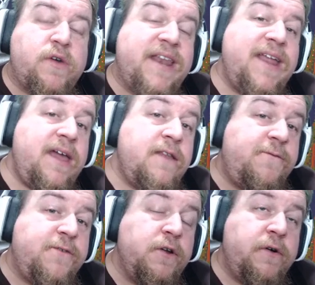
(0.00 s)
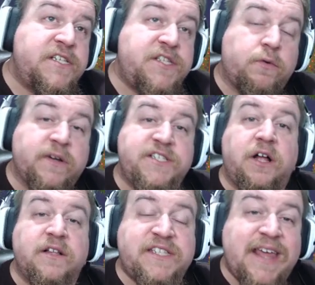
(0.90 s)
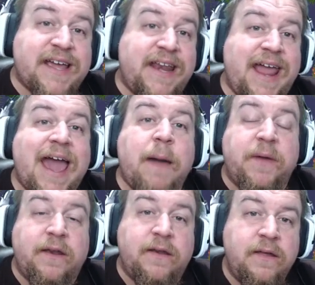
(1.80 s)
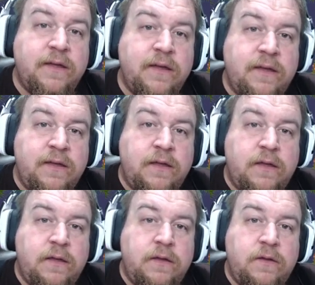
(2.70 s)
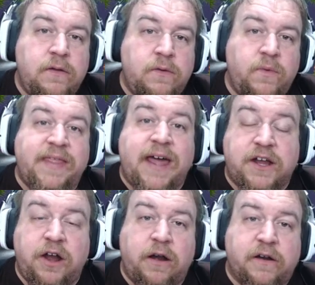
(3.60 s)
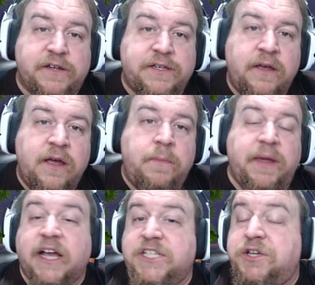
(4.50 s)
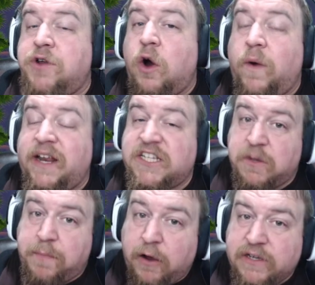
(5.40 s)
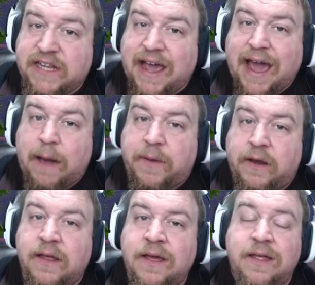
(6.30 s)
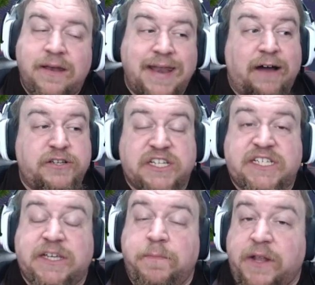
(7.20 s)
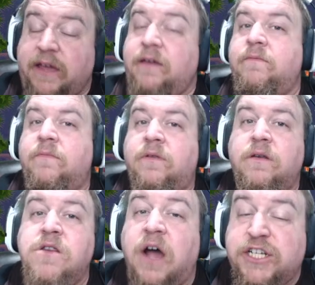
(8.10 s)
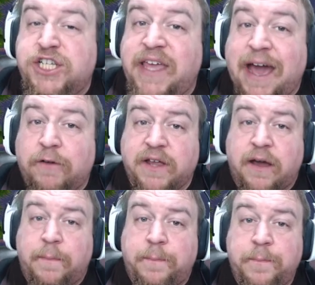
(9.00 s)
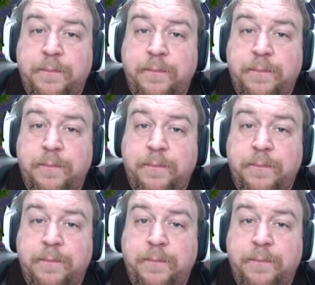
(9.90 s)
can influence the results that can happen when that occurs. Because you know what is supposed to happen, now just simply nudge the outcome